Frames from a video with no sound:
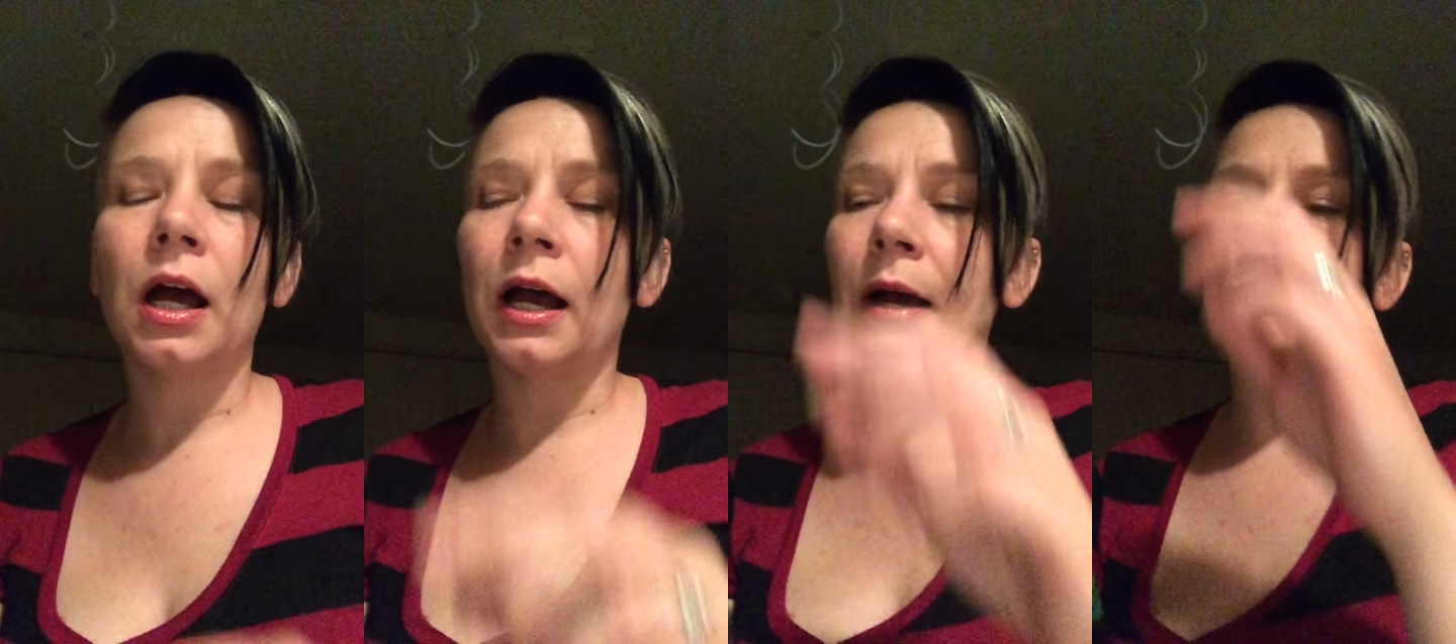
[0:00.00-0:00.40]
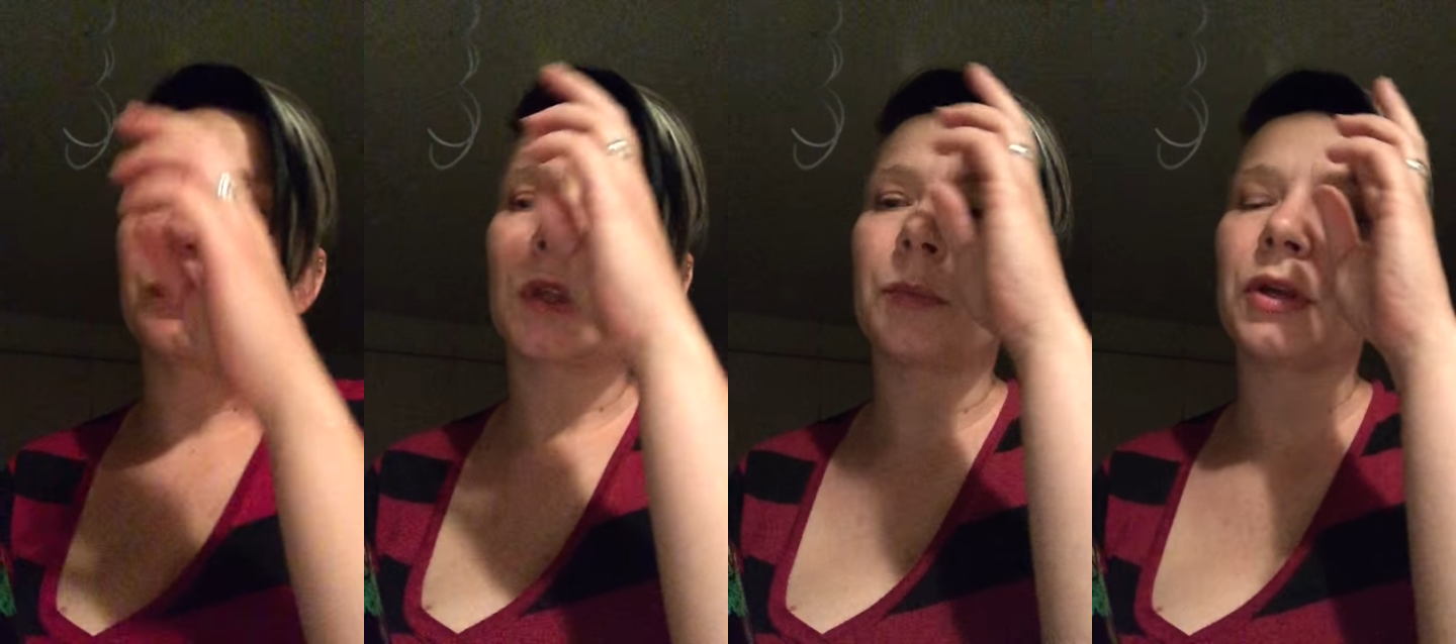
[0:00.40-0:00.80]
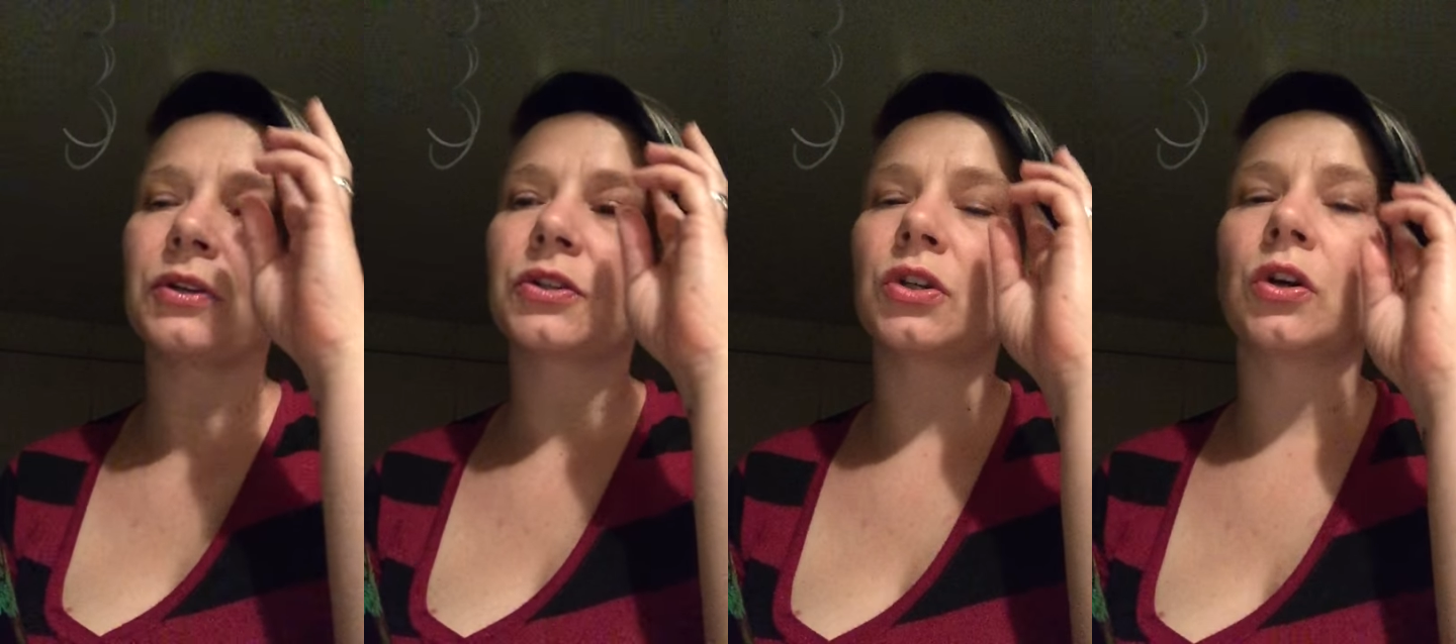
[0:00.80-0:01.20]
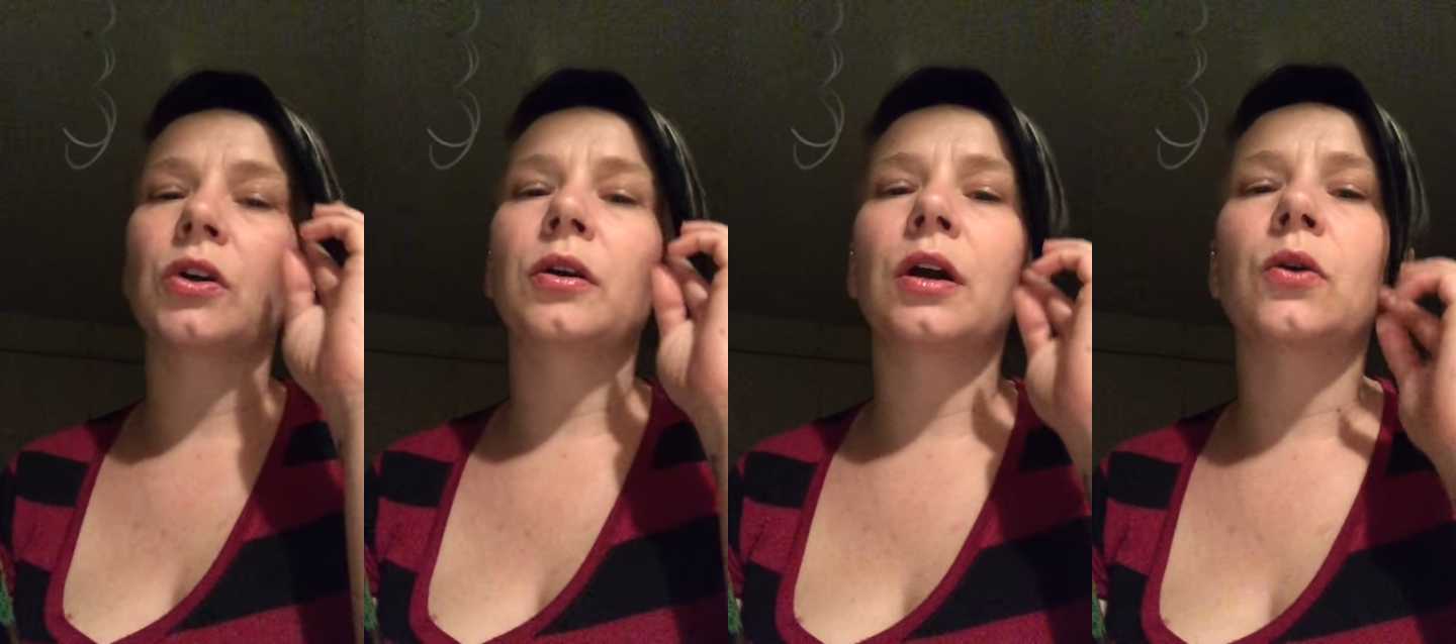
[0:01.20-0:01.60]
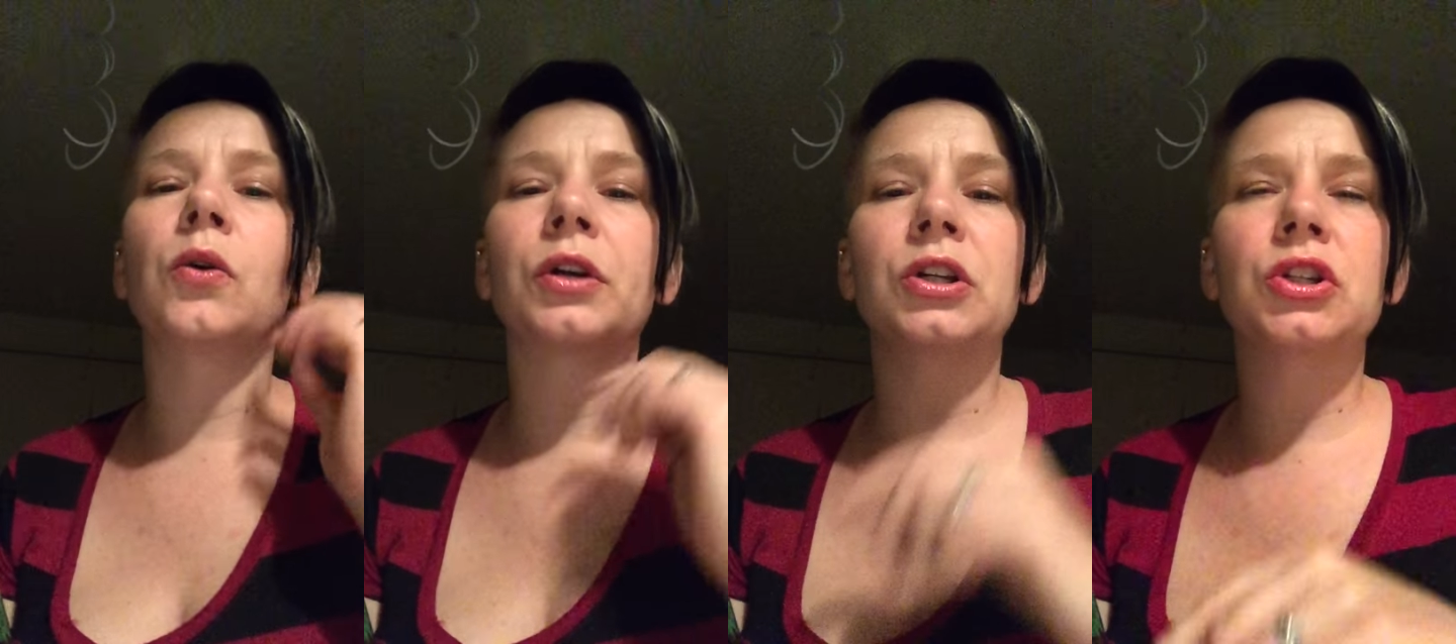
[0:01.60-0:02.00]
um, Pilsner,
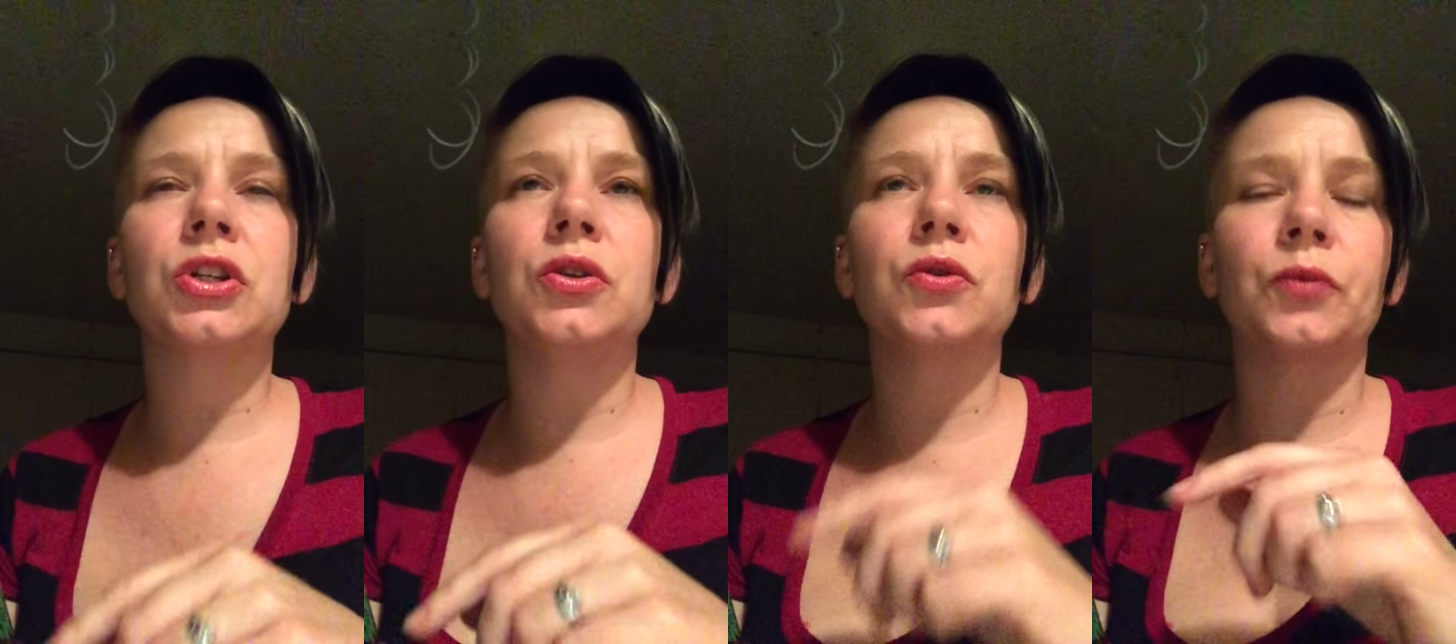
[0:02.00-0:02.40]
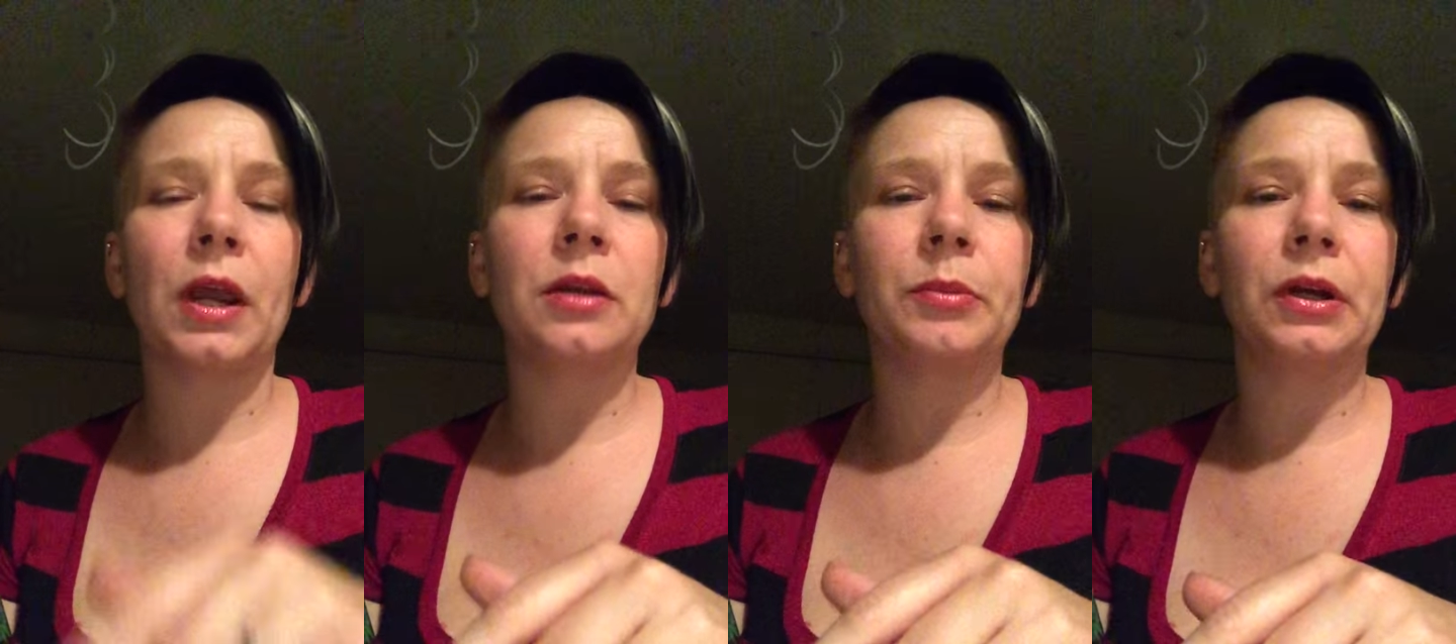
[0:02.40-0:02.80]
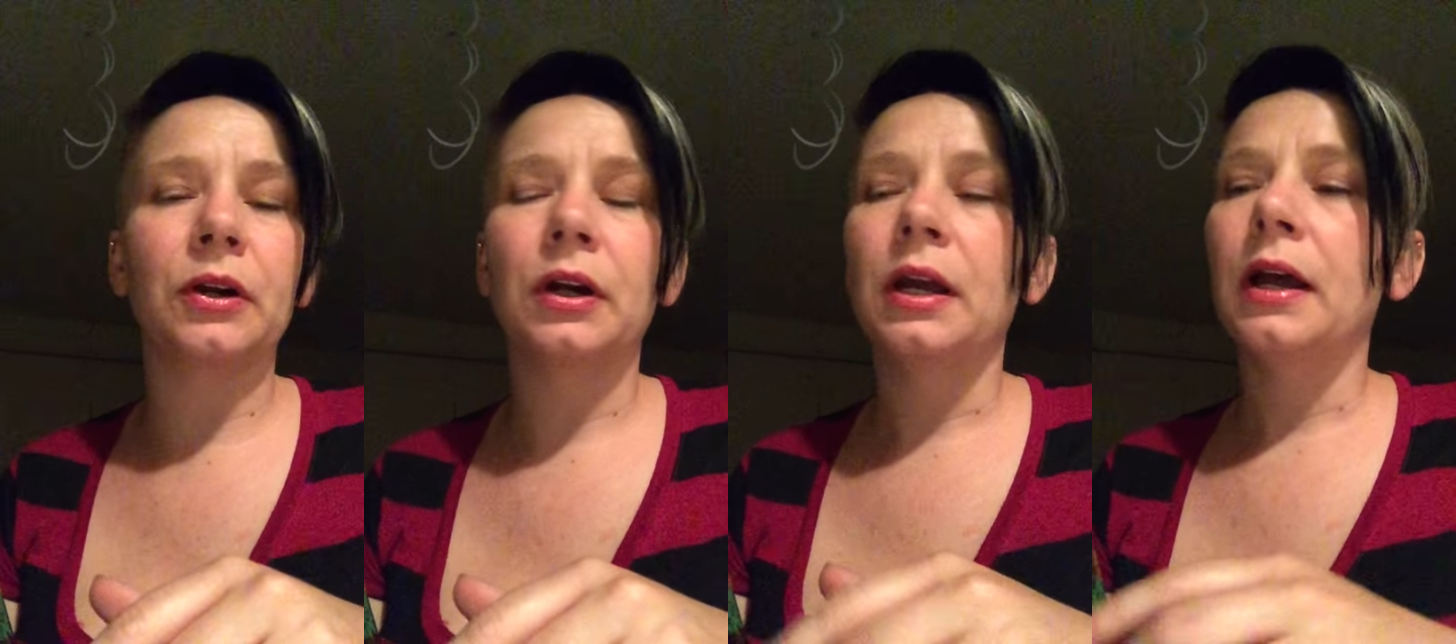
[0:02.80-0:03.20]
according to Rate Beer.